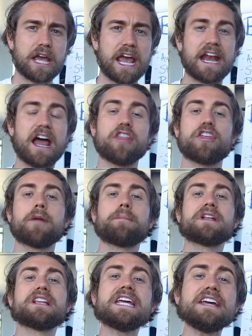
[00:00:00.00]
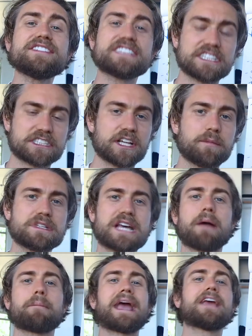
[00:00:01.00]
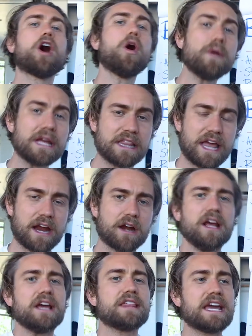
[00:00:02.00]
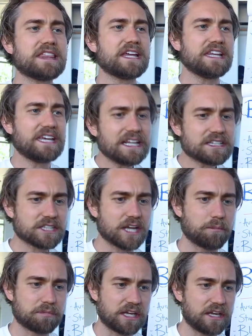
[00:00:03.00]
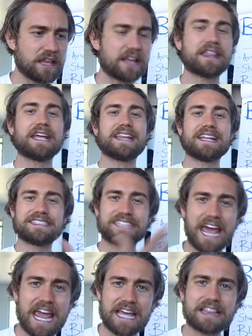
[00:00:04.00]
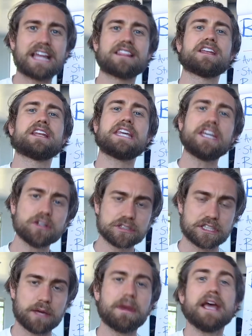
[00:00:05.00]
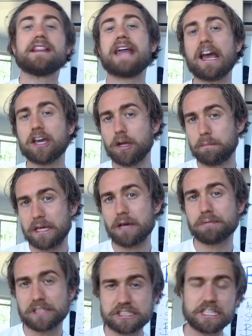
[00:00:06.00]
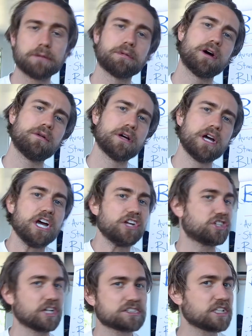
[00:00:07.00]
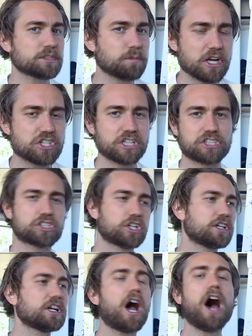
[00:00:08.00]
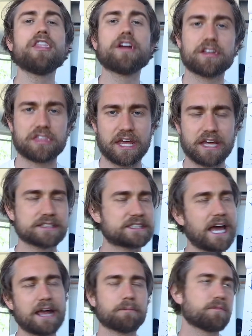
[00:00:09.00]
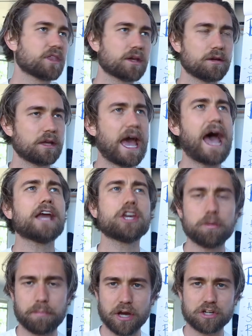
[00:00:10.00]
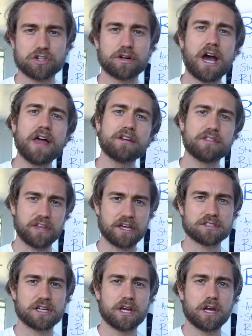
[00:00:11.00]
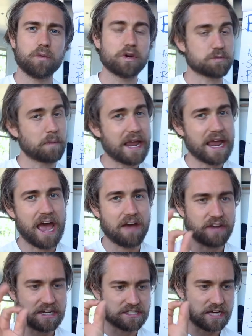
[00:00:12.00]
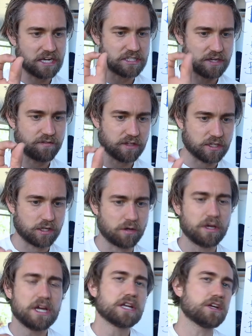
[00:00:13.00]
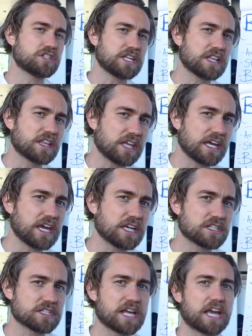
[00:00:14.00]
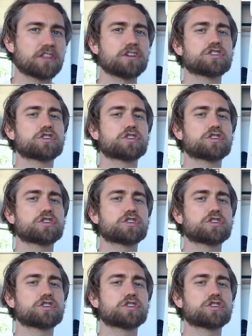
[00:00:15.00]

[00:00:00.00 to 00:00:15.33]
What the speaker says: and their belief system is that by going there, they then get something that they then take that then heals them. That could be a placebo, just as much as certain other things like acupuncture and other things, which may have a scientific, you see, the thing is like